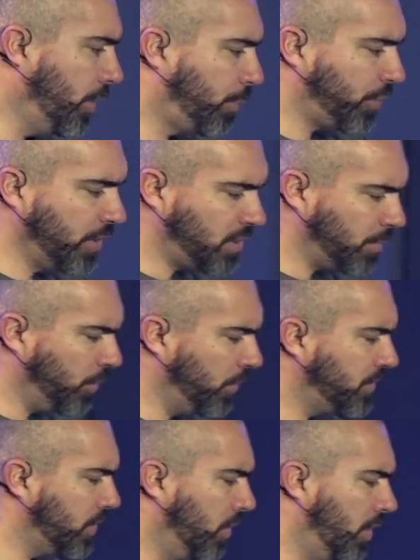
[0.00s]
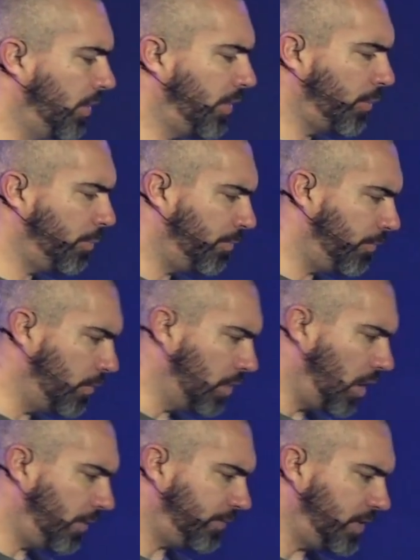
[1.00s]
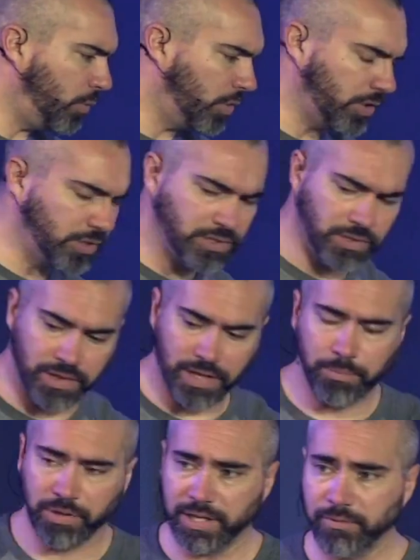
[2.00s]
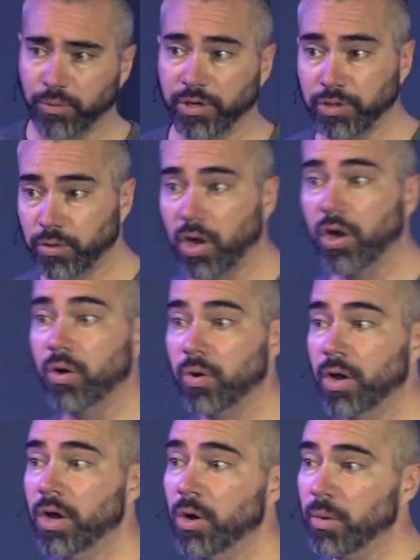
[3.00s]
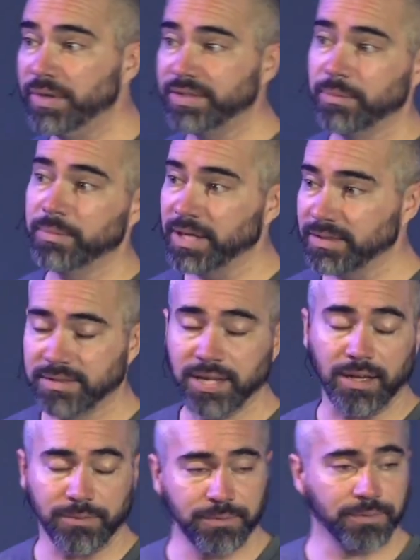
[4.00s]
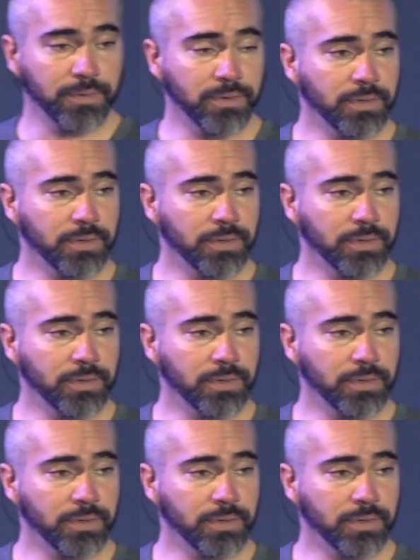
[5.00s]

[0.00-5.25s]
principles and all the lofty words, or do they believe where you go when something gets tough?